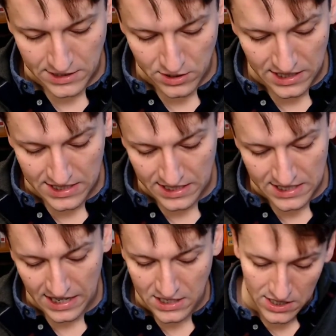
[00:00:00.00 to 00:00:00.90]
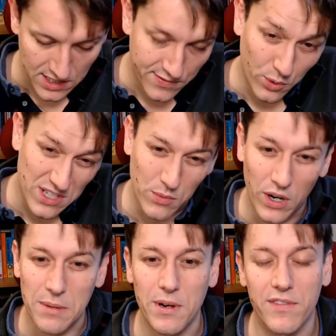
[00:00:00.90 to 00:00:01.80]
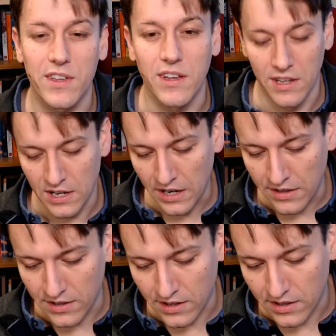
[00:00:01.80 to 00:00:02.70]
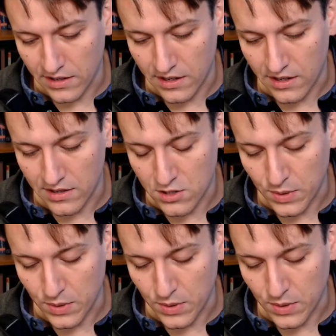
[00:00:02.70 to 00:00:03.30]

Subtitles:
so 66 is 41 above the